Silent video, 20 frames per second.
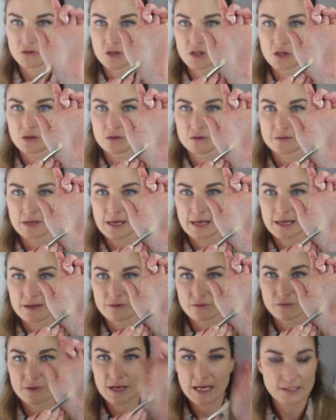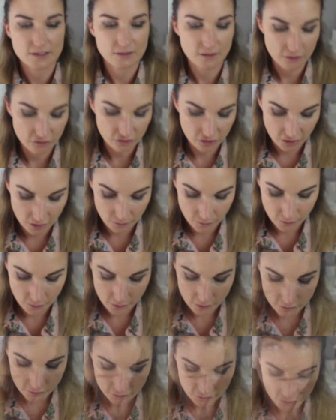going to use a flat eyeshadow
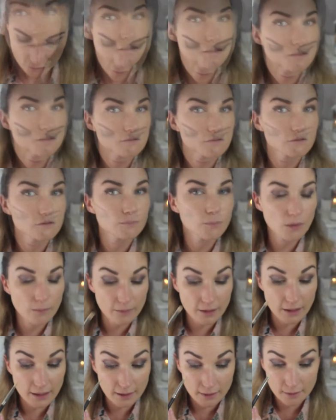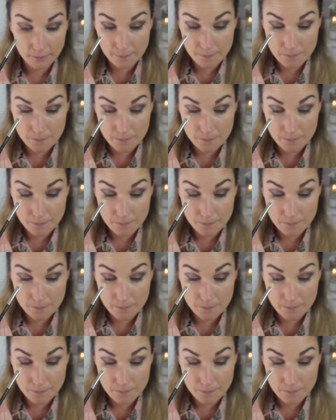brush. Let's just pop that